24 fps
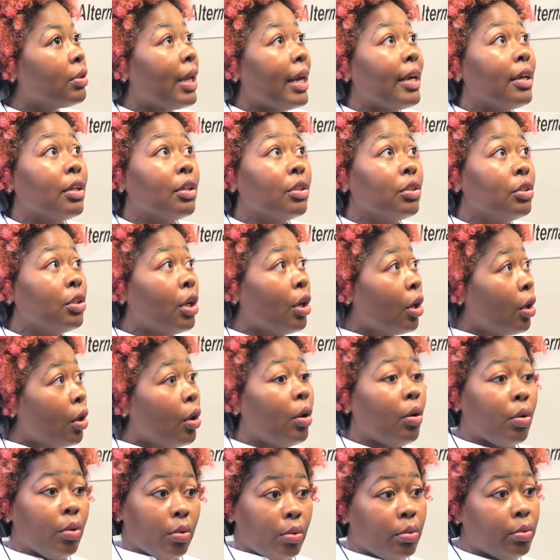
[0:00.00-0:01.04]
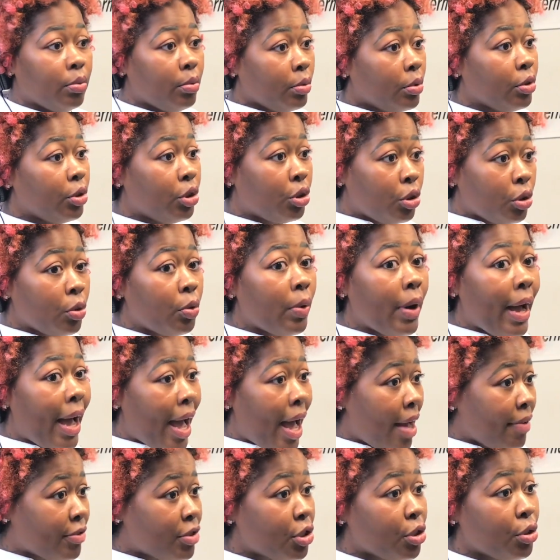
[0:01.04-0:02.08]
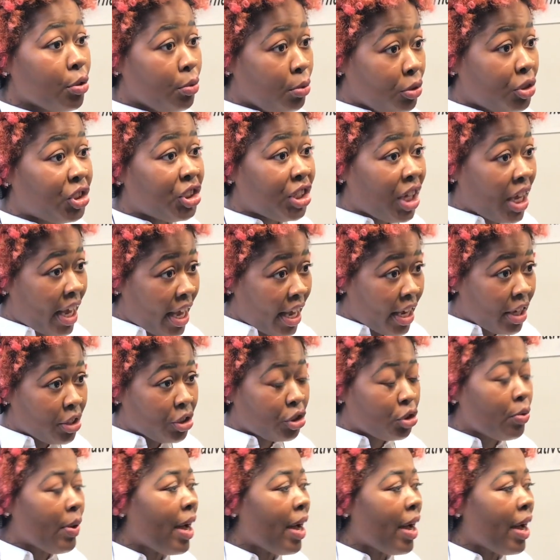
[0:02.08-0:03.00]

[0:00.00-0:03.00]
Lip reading: Like, no, you have to change.